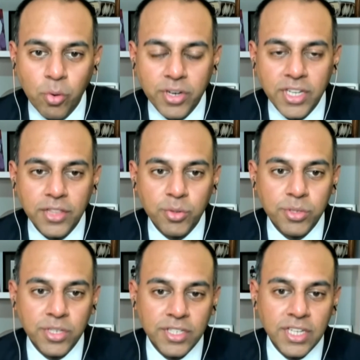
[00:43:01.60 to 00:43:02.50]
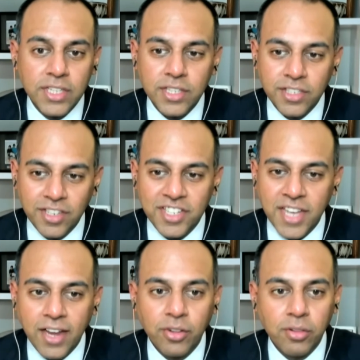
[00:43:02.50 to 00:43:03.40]
14th through 16th. It's going to
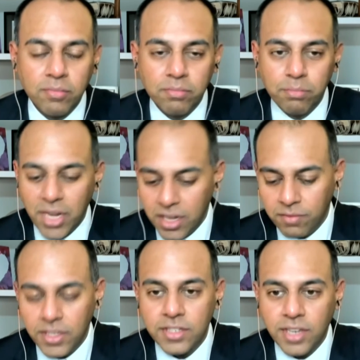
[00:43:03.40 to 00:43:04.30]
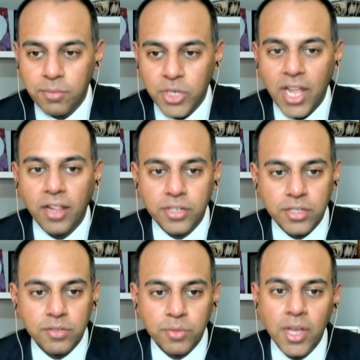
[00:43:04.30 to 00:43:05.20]
tackle many of these same
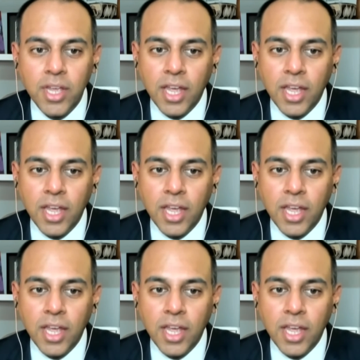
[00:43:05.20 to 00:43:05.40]
challenges